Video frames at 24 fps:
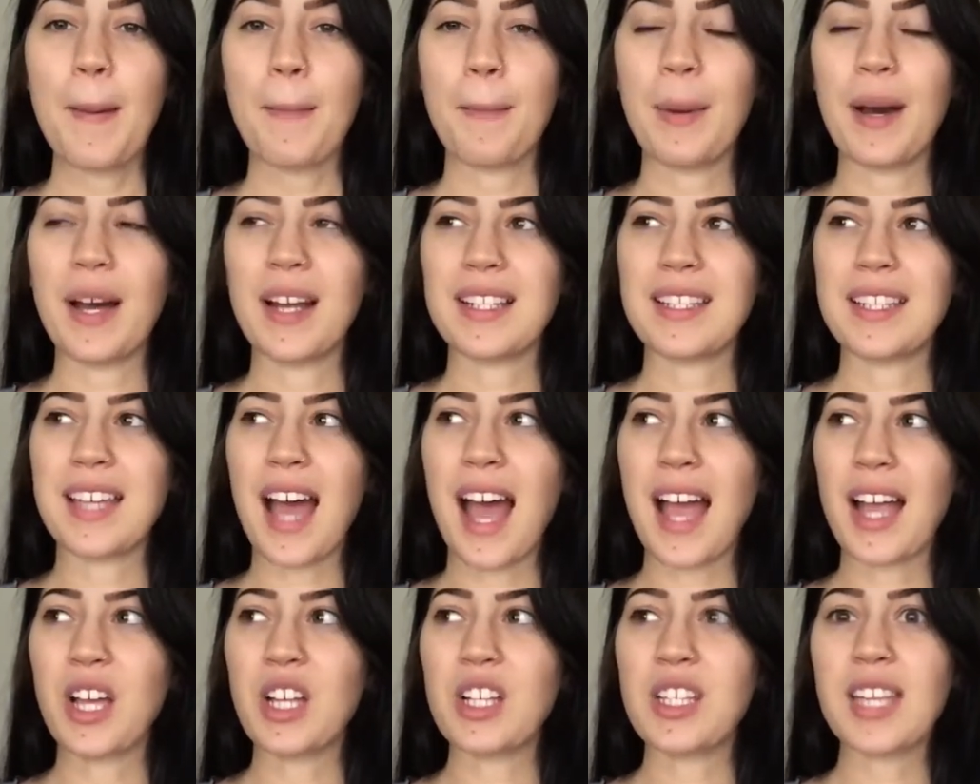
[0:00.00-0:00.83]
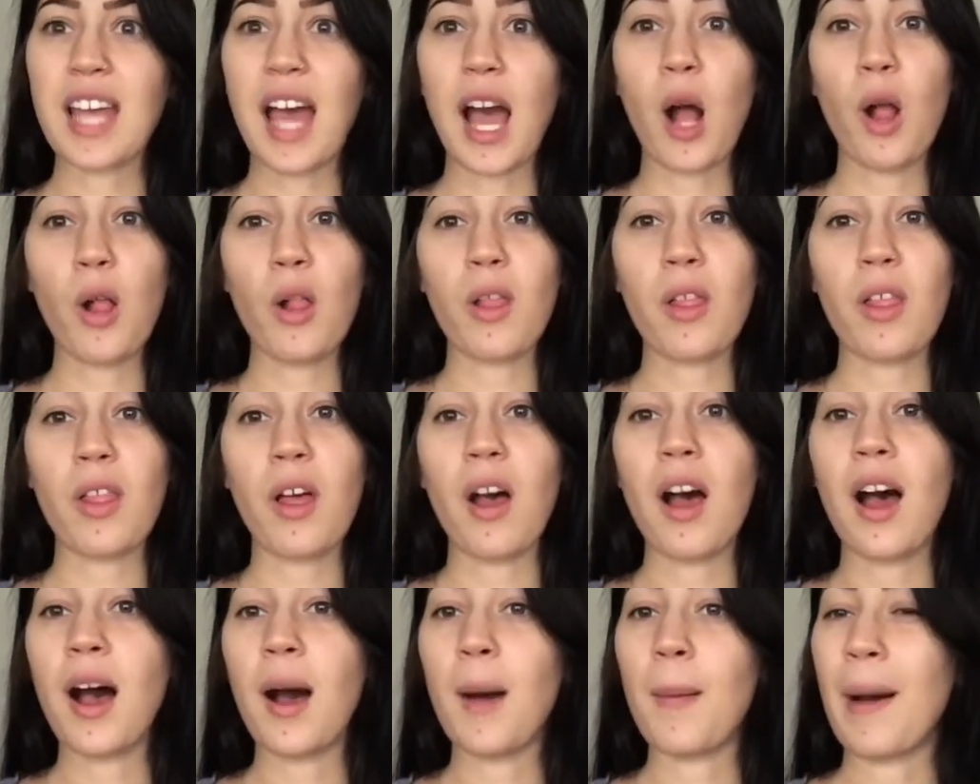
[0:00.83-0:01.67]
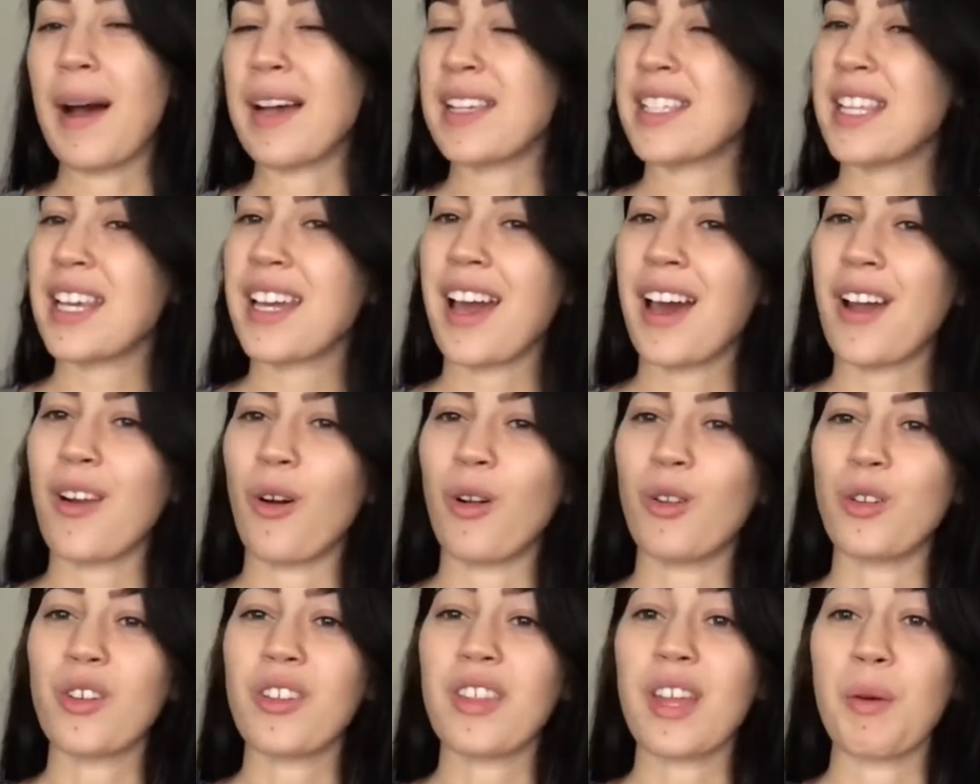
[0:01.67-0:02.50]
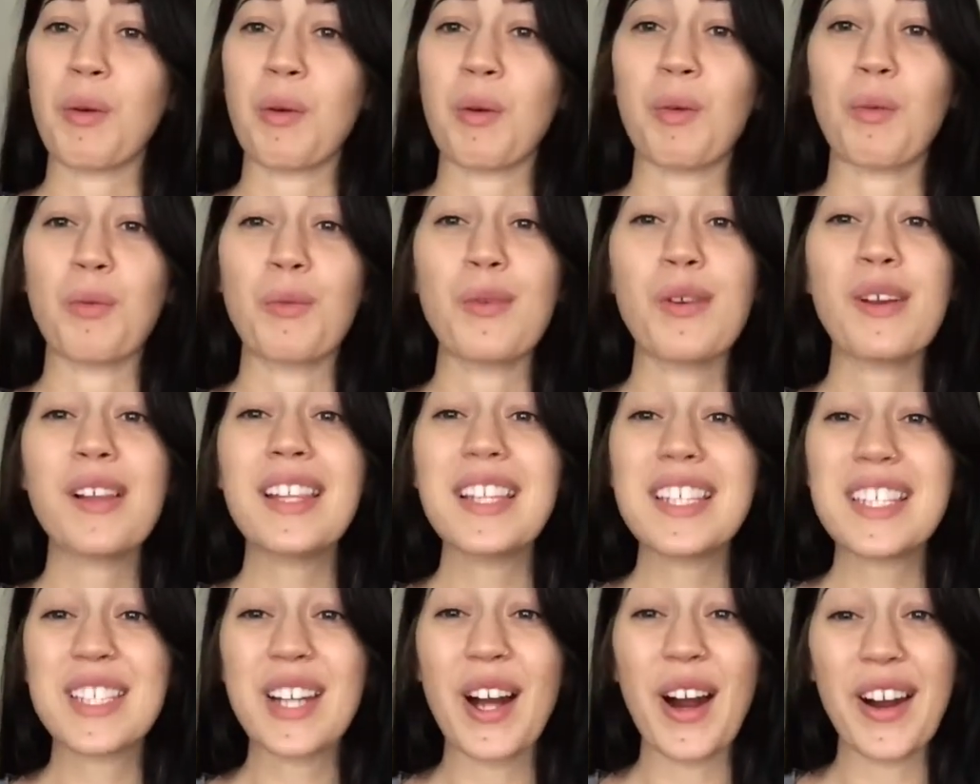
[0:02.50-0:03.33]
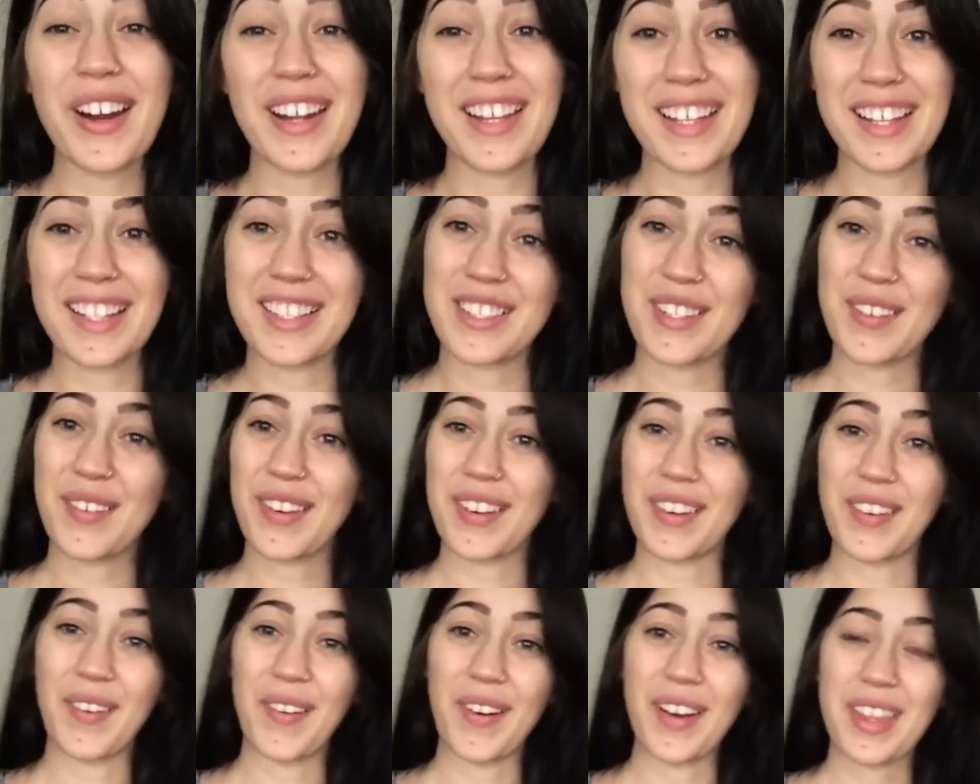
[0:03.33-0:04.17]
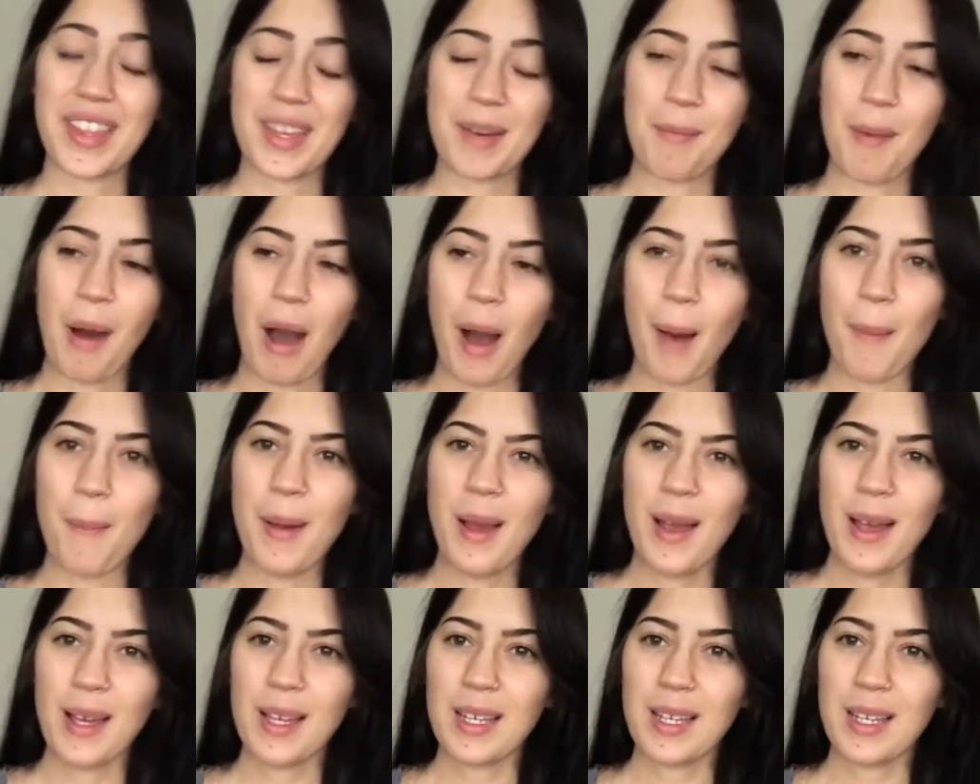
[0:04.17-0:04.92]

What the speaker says: But I could tell as they got older, they were really starting to annoy the mom,